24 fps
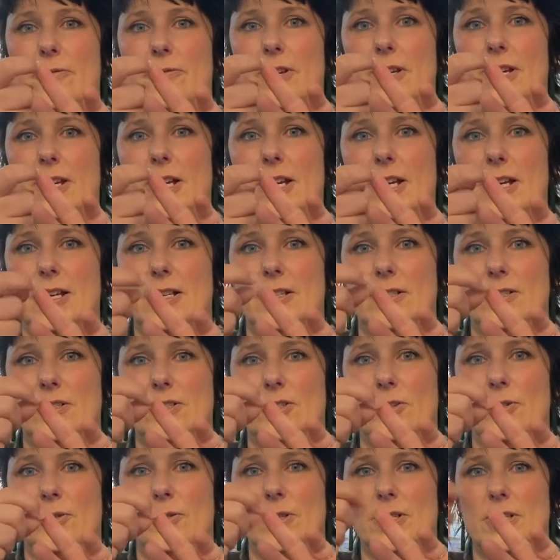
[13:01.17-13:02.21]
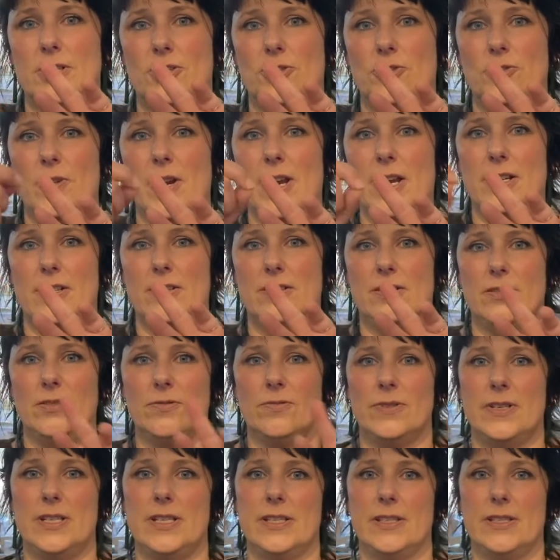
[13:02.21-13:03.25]
finger to extract the
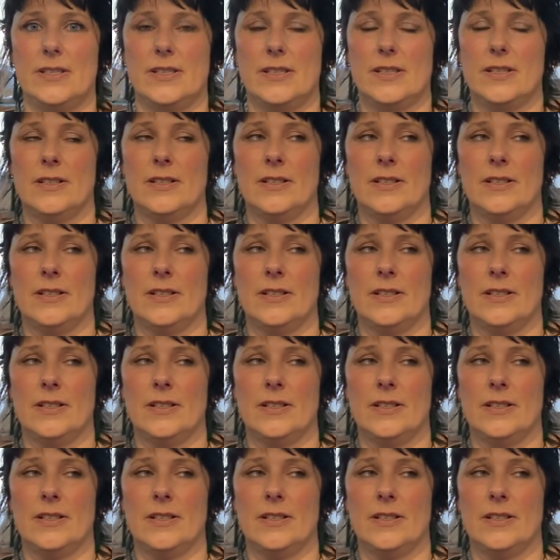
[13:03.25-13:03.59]
rest.